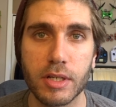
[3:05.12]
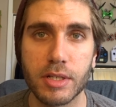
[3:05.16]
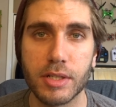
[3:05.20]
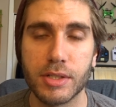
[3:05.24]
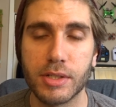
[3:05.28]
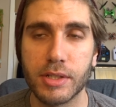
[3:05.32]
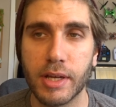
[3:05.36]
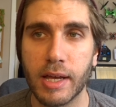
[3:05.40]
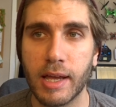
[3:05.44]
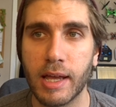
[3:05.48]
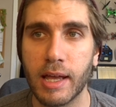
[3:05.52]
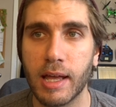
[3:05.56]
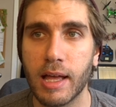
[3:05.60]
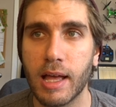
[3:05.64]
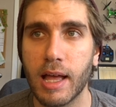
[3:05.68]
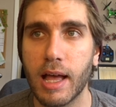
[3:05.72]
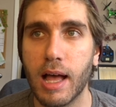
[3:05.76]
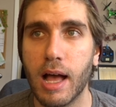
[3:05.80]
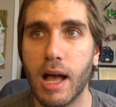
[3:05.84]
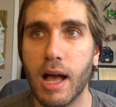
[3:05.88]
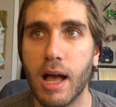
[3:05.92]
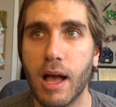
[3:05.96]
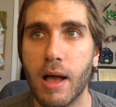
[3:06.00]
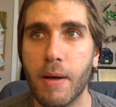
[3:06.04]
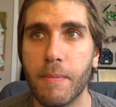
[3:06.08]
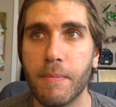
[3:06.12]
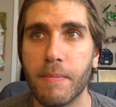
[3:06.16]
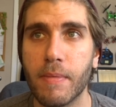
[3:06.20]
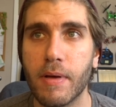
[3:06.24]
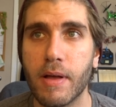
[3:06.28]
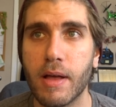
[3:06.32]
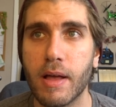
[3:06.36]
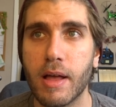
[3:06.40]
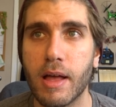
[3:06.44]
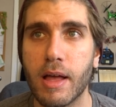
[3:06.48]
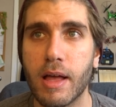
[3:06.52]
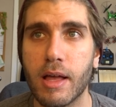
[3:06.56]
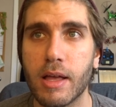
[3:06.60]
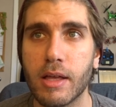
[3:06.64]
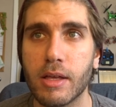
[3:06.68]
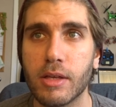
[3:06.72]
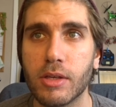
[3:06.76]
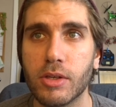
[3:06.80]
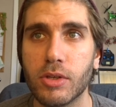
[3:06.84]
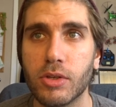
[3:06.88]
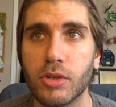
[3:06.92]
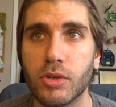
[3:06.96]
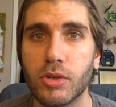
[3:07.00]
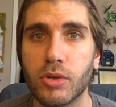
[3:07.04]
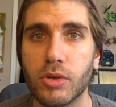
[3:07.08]
I should say.
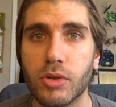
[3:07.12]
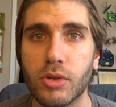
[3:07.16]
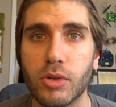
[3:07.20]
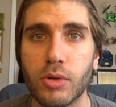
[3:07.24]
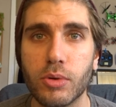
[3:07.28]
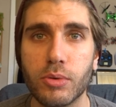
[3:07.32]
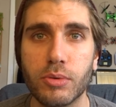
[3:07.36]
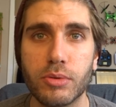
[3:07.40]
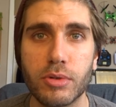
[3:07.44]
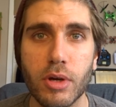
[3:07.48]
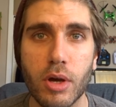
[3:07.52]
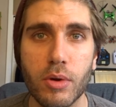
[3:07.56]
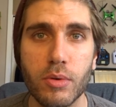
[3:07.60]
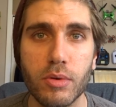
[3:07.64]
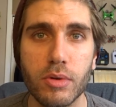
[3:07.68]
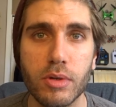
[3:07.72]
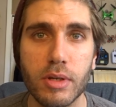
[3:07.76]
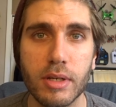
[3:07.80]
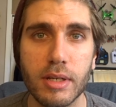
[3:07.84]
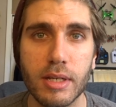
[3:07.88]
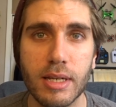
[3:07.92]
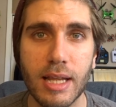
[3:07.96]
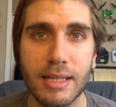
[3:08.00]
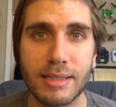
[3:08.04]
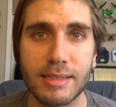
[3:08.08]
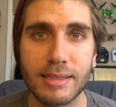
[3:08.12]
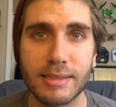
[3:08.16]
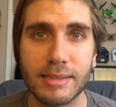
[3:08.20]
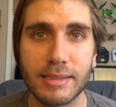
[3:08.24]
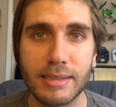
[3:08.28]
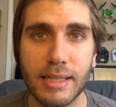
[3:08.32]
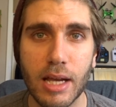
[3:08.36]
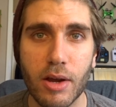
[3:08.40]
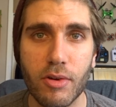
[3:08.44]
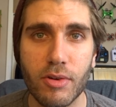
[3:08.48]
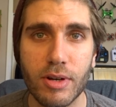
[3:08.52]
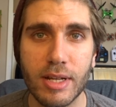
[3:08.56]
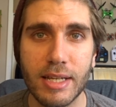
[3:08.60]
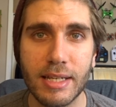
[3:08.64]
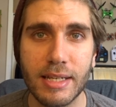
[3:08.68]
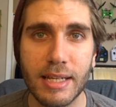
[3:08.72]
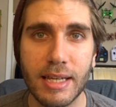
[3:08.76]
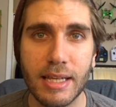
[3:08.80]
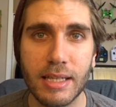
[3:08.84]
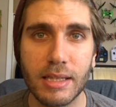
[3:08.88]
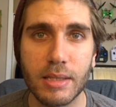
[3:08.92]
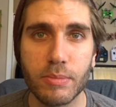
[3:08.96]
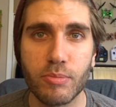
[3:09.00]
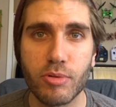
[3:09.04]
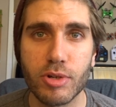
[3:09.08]
You don't necessarily
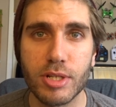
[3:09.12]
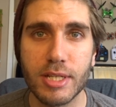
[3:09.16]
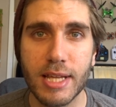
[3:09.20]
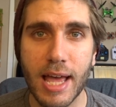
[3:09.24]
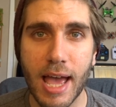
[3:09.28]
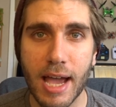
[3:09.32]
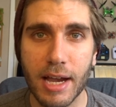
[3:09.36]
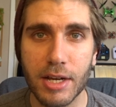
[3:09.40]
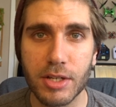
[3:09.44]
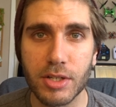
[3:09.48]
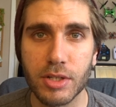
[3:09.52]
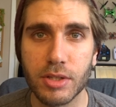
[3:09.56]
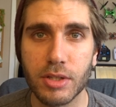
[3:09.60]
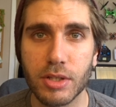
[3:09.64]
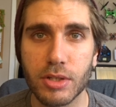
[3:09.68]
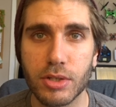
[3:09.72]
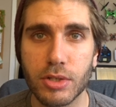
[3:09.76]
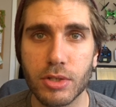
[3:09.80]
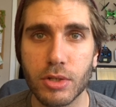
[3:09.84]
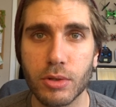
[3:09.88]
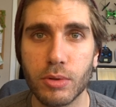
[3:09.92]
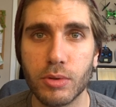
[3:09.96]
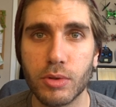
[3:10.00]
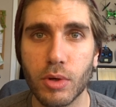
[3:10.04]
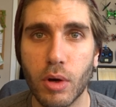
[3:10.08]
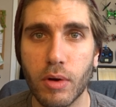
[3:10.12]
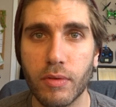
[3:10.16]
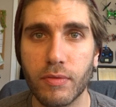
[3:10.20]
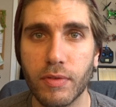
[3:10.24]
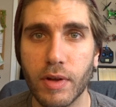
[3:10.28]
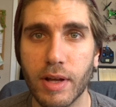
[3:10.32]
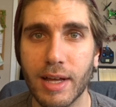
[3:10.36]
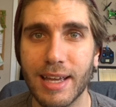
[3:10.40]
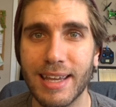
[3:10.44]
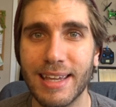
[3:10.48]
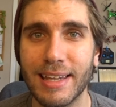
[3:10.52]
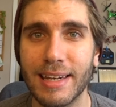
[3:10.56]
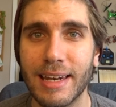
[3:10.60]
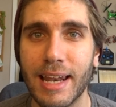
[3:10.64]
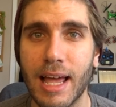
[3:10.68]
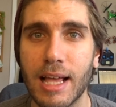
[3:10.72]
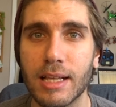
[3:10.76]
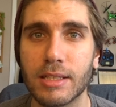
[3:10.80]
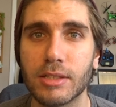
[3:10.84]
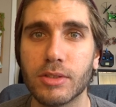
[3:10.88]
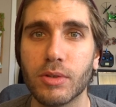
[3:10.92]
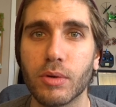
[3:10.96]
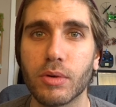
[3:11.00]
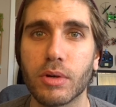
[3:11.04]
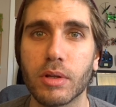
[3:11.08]
need the protection that shoes offer
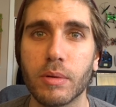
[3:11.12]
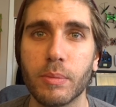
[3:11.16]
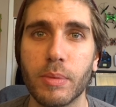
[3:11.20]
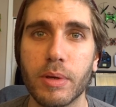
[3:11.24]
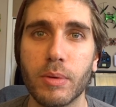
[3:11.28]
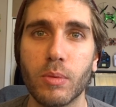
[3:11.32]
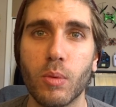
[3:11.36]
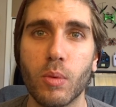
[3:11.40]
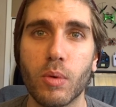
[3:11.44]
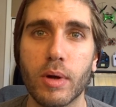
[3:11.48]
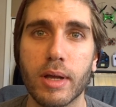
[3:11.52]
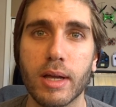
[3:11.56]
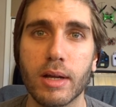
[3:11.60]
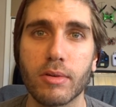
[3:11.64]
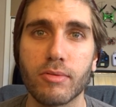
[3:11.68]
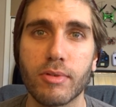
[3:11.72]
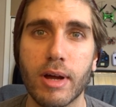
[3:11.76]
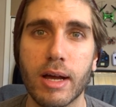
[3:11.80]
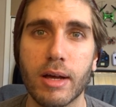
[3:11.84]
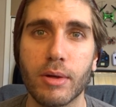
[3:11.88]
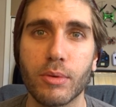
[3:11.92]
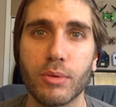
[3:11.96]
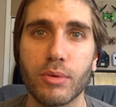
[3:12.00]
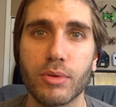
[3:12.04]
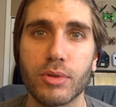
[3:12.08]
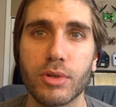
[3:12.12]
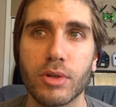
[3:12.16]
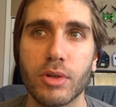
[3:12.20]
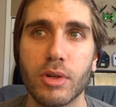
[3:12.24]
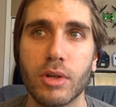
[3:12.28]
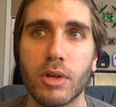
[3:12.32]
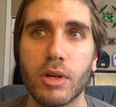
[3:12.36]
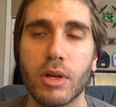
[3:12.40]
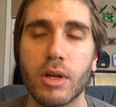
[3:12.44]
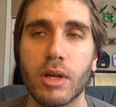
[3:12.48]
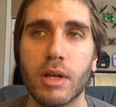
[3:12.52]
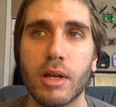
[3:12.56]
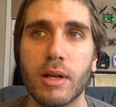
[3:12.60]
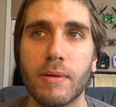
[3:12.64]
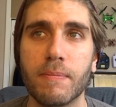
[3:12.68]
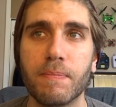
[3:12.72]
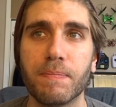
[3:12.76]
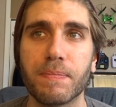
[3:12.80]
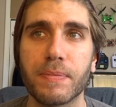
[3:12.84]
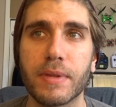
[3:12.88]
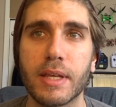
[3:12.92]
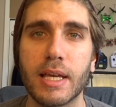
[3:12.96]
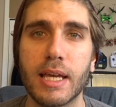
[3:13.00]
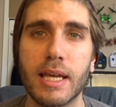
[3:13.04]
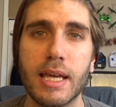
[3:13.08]
unless you're going to be walking around.
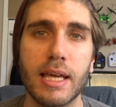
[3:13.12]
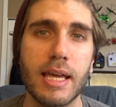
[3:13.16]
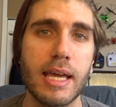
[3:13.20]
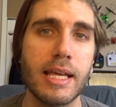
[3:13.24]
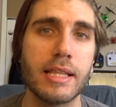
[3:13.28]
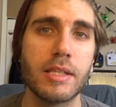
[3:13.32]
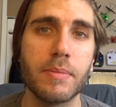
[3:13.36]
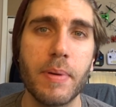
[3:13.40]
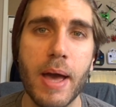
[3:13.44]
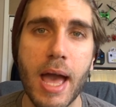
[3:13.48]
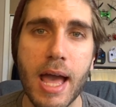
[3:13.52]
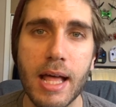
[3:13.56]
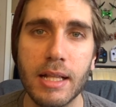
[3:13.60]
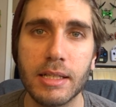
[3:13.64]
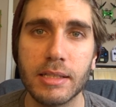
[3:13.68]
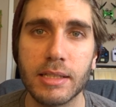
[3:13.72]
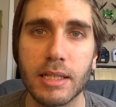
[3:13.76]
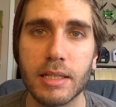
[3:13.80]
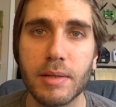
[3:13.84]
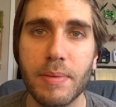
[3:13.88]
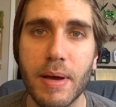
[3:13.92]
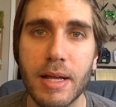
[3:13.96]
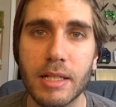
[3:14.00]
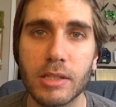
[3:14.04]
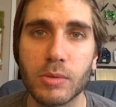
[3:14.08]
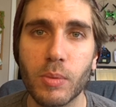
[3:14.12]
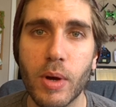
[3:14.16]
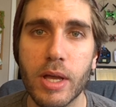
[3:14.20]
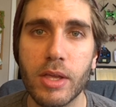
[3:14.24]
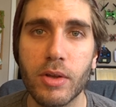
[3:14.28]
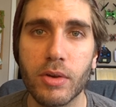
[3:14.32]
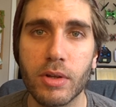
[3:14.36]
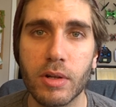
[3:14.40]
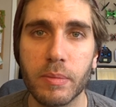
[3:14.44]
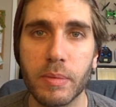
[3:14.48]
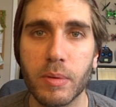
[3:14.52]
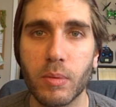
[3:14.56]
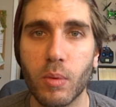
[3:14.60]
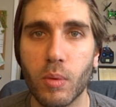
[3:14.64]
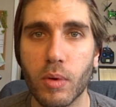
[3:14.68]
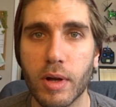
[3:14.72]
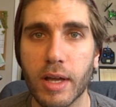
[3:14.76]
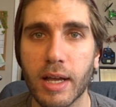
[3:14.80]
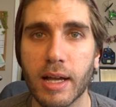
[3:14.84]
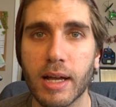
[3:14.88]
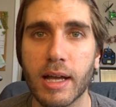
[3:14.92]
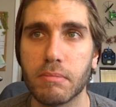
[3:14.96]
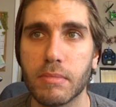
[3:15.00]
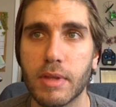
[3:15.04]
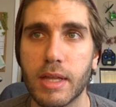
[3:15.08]
It depends. It depends where you're going to be
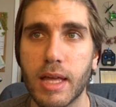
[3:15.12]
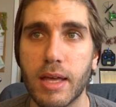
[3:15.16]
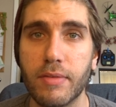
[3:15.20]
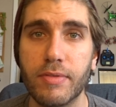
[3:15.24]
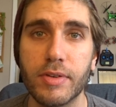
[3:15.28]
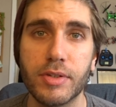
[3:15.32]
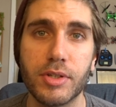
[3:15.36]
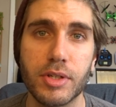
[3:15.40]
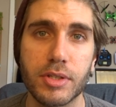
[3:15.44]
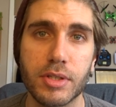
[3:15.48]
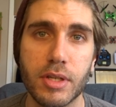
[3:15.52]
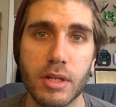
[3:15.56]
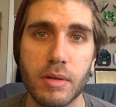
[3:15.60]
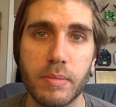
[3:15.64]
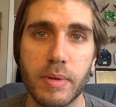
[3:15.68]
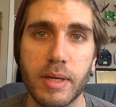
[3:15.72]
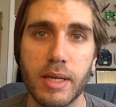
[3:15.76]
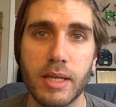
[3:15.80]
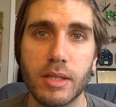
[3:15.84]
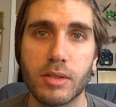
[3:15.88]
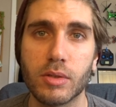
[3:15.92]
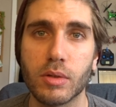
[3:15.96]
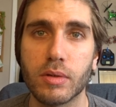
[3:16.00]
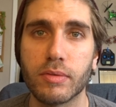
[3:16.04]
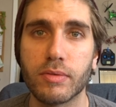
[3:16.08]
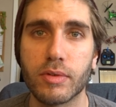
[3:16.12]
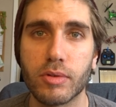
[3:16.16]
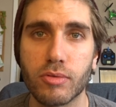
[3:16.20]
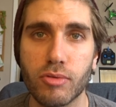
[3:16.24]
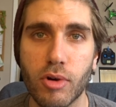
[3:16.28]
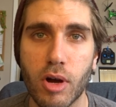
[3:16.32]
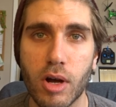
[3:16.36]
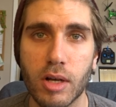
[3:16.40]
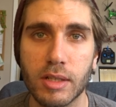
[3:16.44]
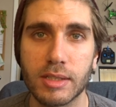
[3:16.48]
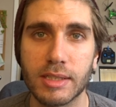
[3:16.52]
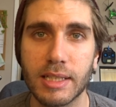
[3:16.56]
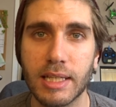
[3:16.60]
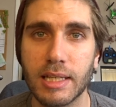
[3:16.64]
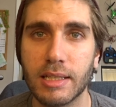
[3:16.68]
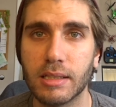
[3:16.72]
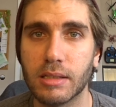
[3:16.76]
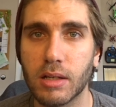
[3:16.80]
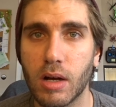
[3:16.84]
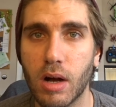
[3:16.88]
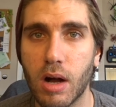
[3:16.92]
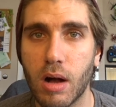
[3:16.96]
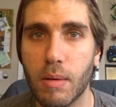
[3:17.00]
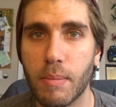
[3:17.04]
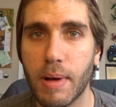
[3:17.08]
walking. If it's just going to be sort of grassy,
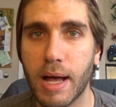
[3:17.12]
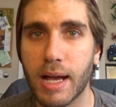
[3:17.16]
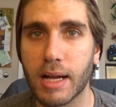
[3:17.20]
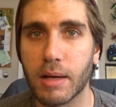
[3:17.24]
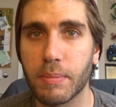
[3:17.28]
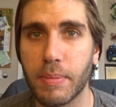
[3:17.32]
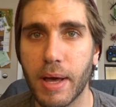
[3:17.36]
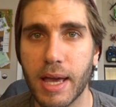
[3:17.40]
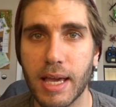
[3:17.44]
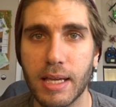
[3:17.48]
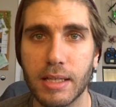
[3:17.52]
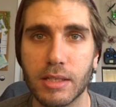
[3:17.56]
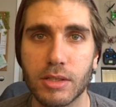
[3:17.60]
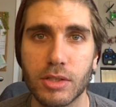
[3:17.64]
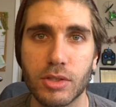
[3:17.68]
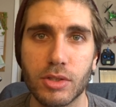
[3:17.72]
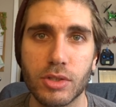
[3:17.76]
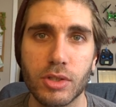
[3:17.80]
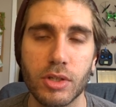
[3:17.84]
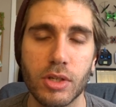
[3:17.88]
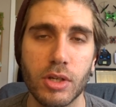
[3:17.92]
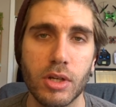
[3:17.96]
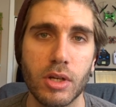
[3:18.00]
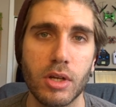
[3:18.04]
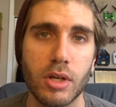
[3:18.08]
tarmac-based